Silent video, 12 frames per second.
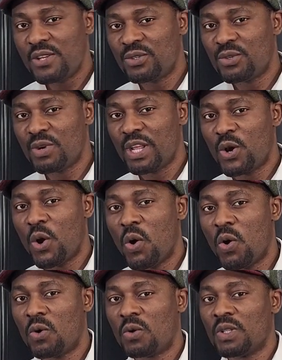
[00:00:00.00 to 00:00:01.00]
you to
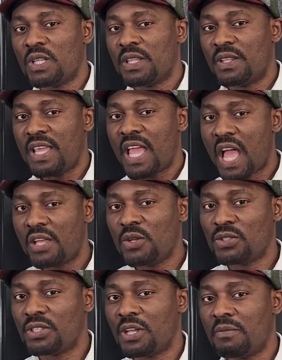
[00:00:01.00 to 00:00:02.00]
recall the angle
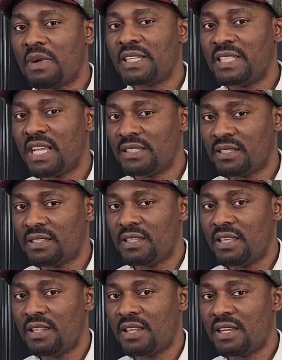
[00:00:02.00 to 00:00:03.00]
sum
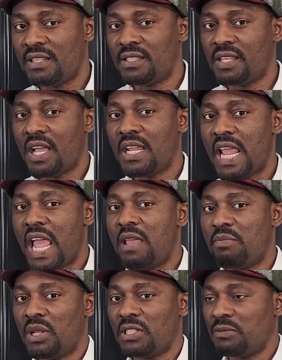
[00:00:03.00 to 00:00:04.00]
identity that is sine a
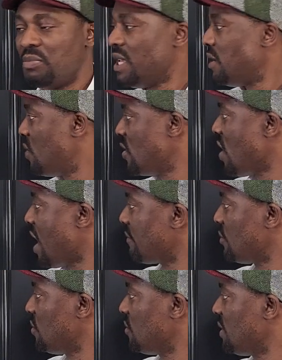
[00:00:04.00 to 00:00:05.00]
plus b when you have
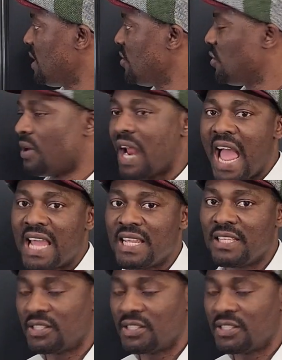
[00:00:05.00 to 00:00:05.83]
two things you're adding